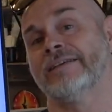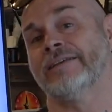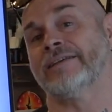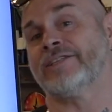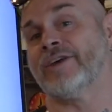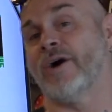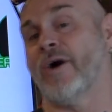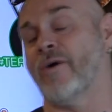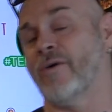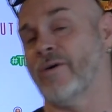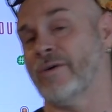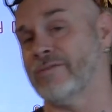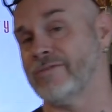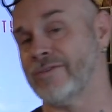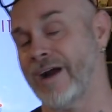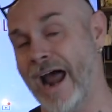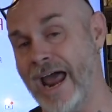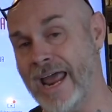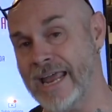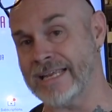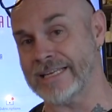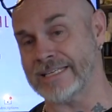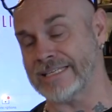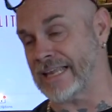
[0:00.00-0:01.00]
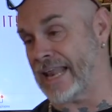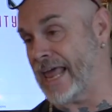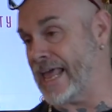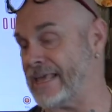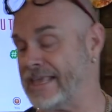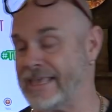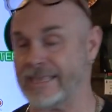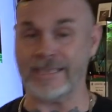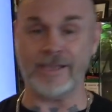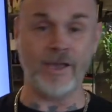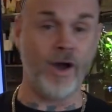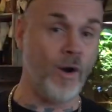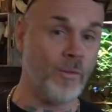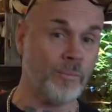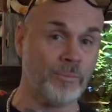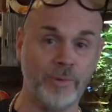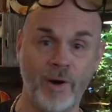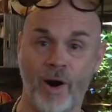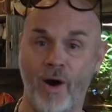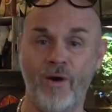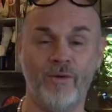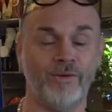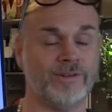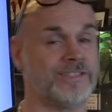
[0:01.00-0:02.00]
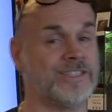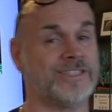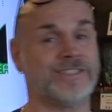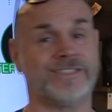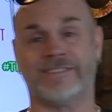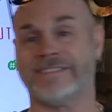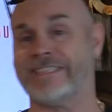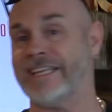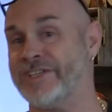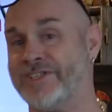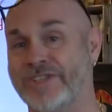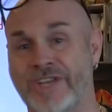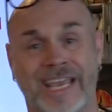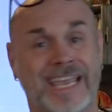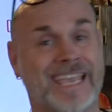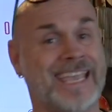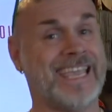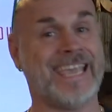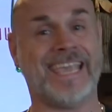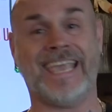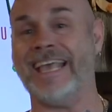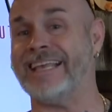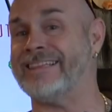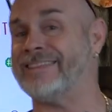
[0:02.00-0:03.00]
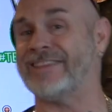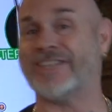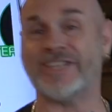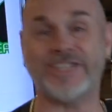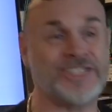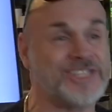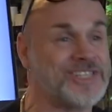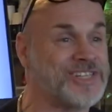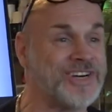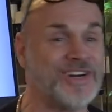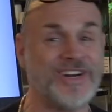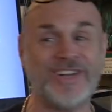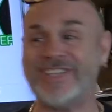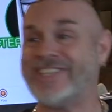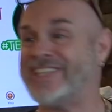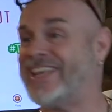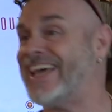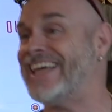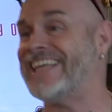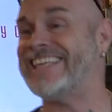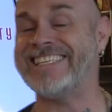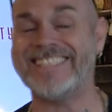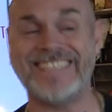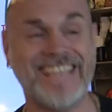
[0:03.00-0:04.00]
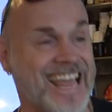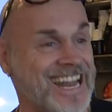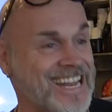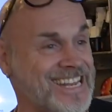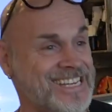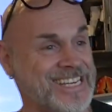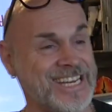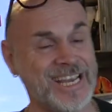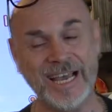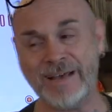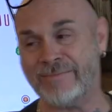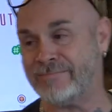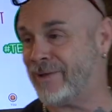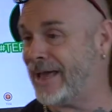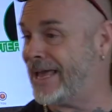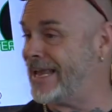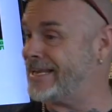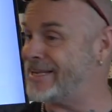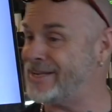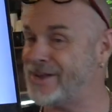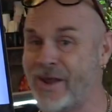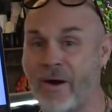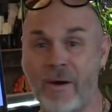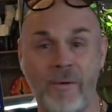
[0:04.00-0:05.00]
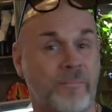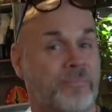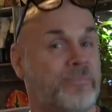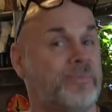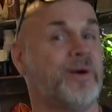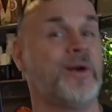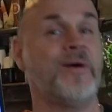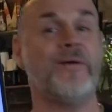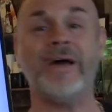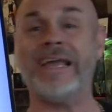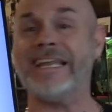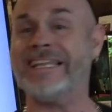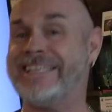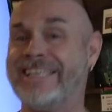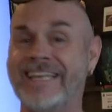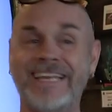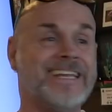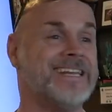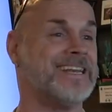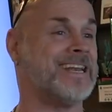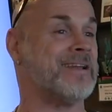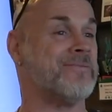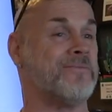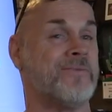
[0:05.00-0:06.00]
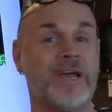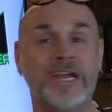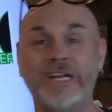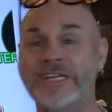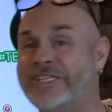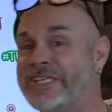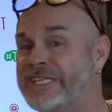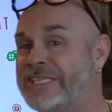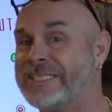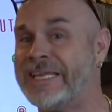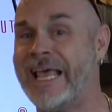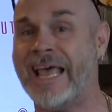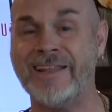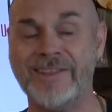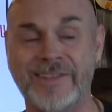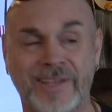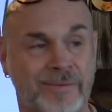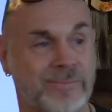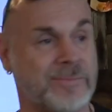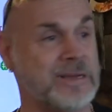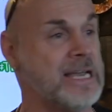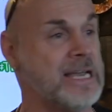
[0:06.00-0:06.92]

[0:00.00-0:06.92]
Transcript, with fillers: so Ryan's like, yo, bro, did you get the shirts I sent you? I'm like, no, bro, I didn't. When did you send them?